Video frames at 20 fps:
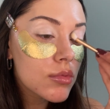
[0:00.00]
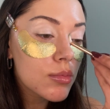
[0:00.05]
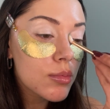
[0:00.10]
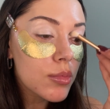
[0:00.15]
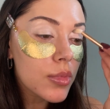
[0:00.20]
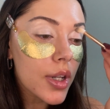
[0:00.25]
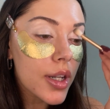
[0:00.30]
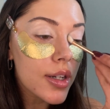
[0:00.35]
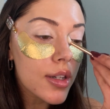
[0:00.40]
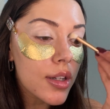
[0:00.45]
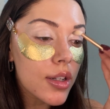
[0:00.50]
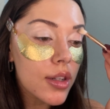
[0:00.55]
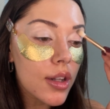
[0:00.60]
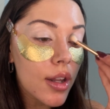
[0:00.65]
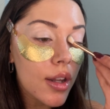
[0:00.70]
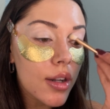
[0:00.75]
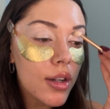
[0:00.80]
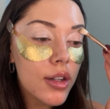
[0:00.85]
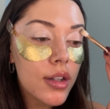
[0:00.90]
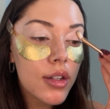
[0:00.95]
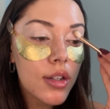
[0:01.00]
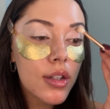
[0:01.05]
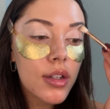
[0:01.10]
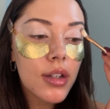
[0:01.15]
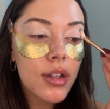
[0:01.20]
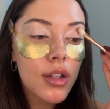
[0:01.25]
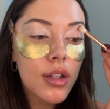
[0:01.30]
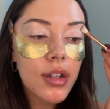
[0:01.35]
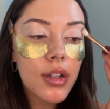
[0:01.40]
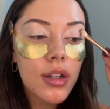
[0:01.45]
blending that
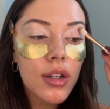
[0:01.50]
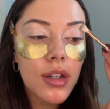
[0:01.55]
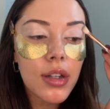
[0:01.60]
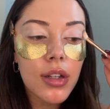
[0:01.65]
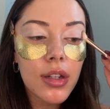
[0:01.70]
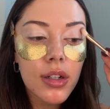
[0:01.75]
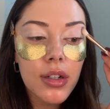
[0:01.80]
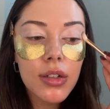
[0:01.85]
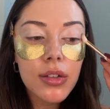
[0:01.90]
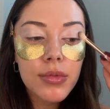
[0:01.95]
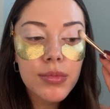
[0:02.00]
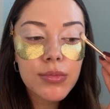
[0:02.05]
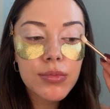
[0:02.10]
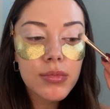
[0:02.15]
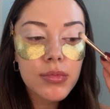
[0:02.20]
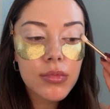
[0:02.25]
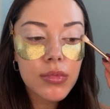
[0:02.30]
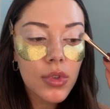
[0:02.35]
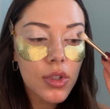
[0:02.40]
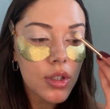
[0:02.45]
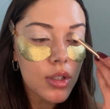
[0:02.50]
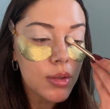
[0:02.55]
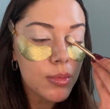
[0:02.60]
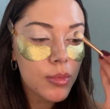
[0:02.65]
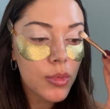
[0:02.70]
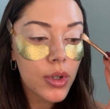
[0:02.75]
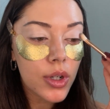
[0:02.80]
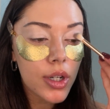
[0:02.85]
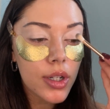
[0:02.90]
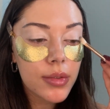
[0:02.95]
in a little
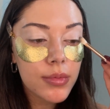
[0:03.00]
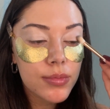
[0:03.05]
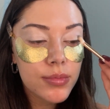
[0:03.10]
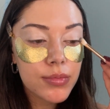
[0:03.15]
more